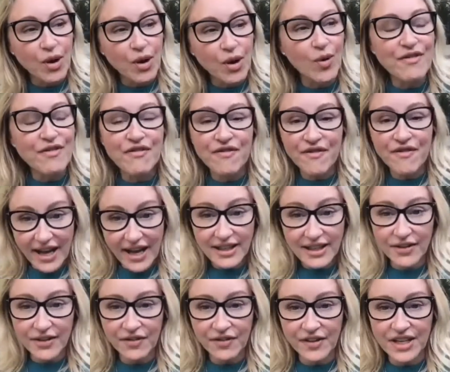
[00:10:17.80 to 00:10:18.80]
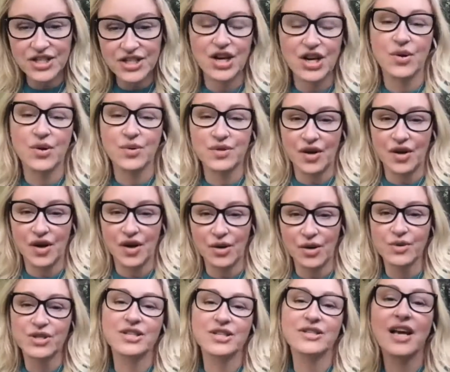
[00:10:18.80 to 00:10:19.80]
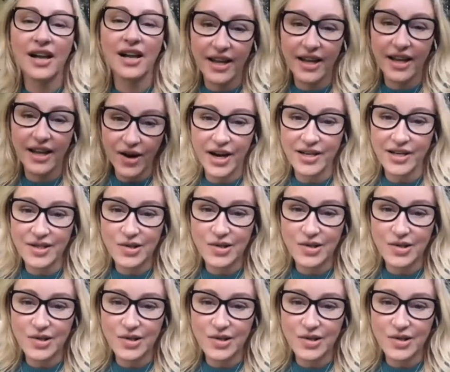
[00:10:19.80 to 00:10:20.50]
We finally finished Ozark, which is hilarious